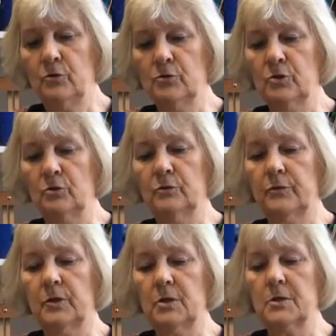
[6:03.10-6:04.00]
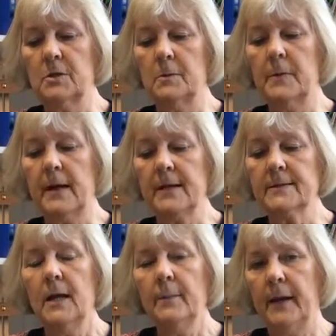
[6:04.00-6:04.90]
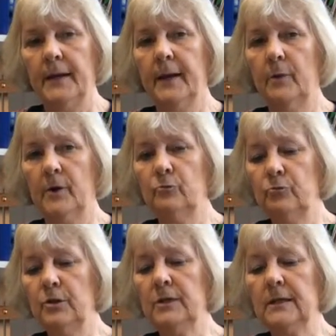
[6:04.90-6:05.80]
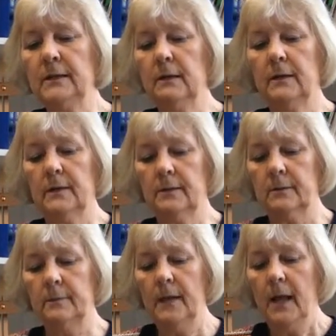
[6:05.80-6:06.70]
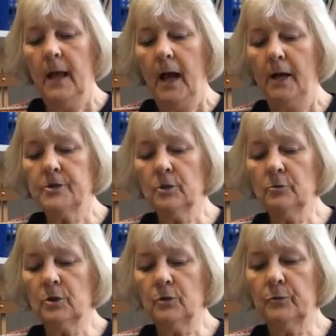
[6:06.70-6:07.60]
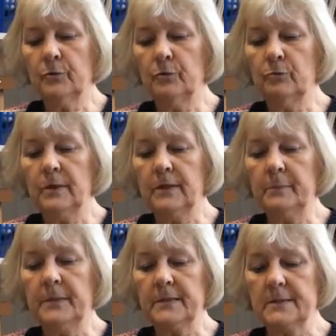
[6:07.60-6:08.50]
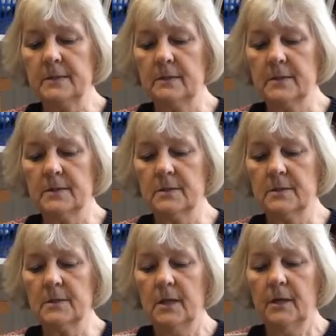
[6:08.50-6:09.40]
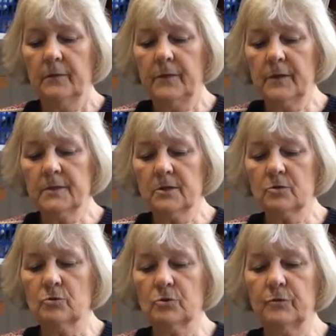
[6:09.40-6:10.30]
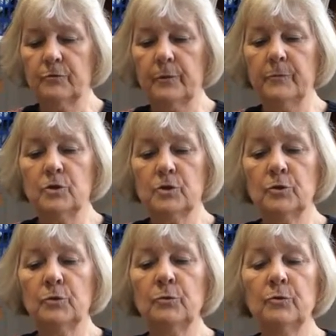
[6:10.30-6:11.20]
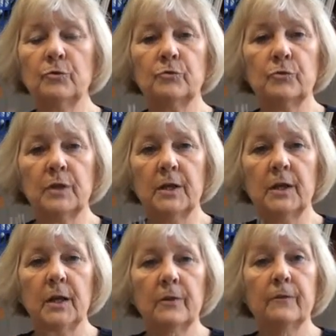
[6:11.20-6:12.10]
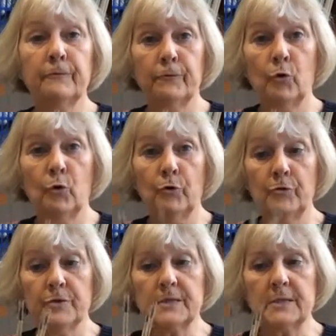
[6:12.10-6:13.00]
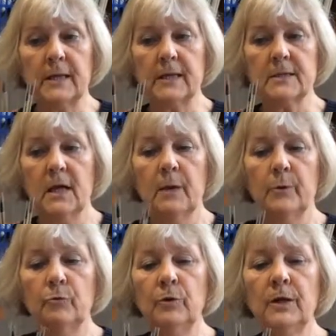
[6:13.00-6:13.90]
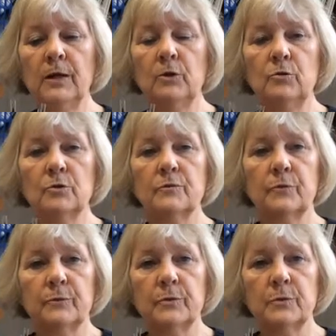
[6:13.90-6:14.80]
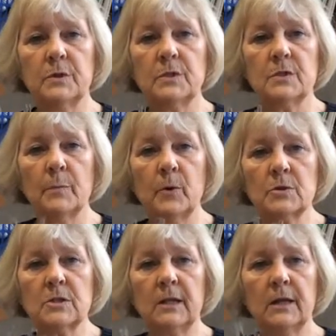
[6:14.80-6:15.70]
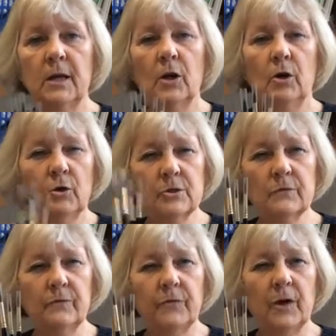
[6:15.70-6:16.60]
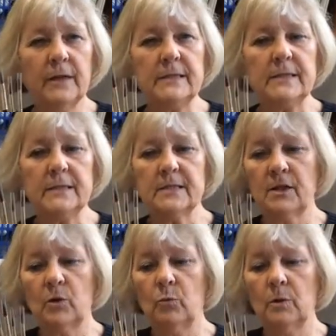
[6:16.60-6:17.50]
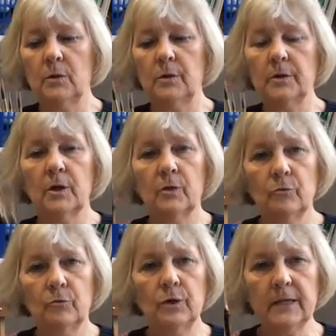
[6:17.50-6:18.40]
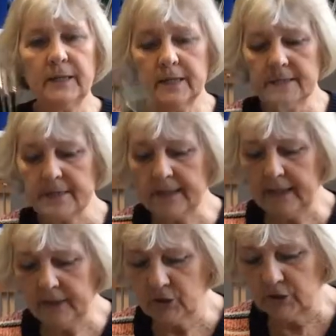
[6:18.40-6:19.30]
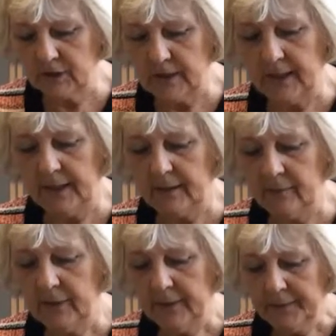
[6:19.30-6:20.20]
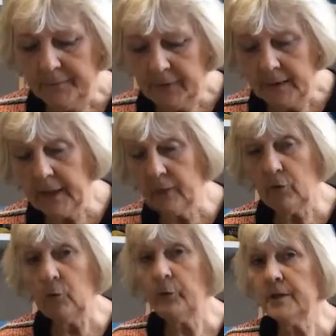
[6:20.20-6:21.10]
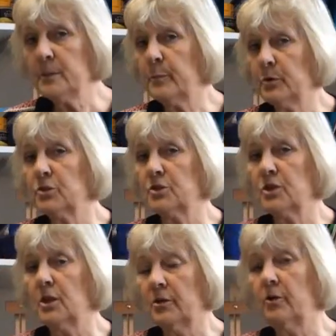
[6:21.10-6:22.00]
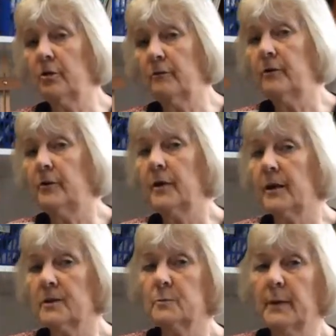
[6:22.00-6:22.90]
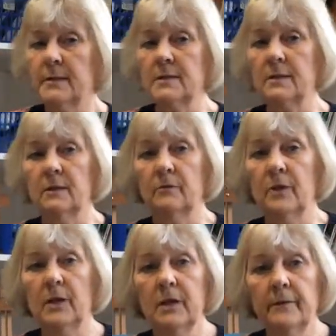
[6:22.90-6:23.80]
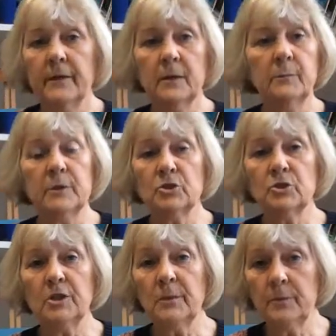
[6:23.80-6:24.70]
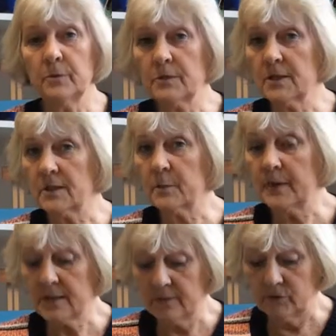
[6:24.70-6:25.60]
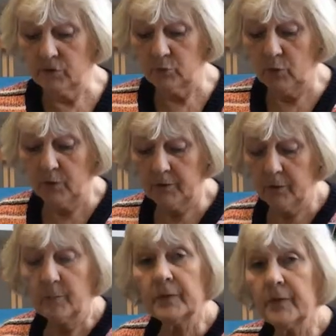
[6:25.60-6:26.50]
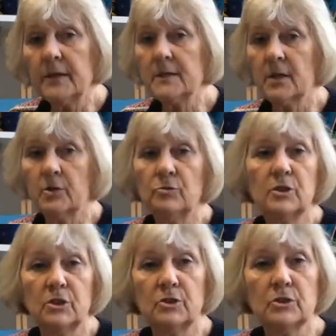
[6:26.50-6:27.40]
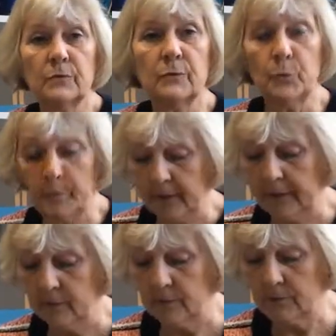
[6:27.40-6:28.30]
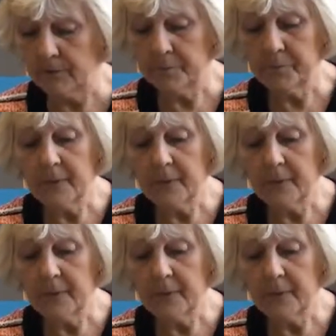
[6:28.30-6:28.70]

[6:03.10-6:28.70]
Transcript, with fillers: used an awful lot in the past, but now I really like them. I don't go for the really big sizes. These are sort of from the 2, the 3, the 4 and the 6, but really useful for doing spotting or some fine detail work. Really nice collection to have. Again, all these brushes are not very expensive. They can be as cheap or as expensive as you want, but these are usually just a few pounds.